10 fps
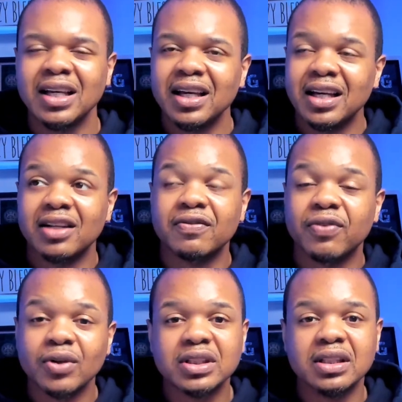And
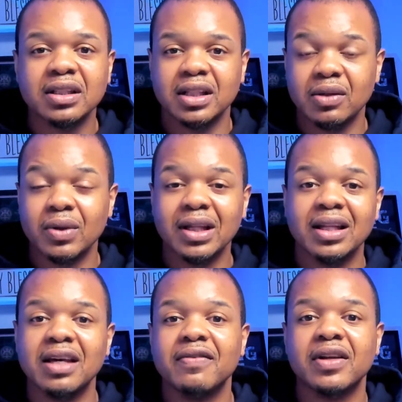unfortunately, we
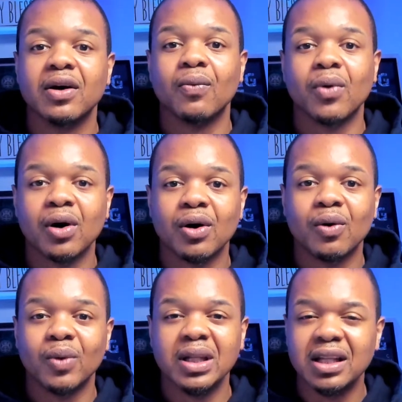live in
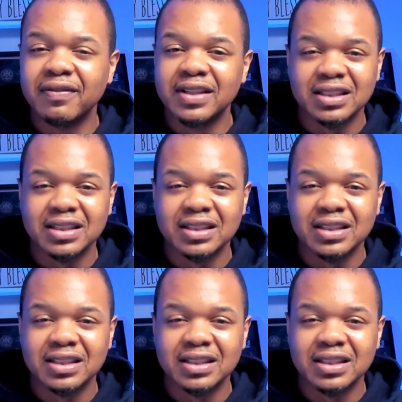a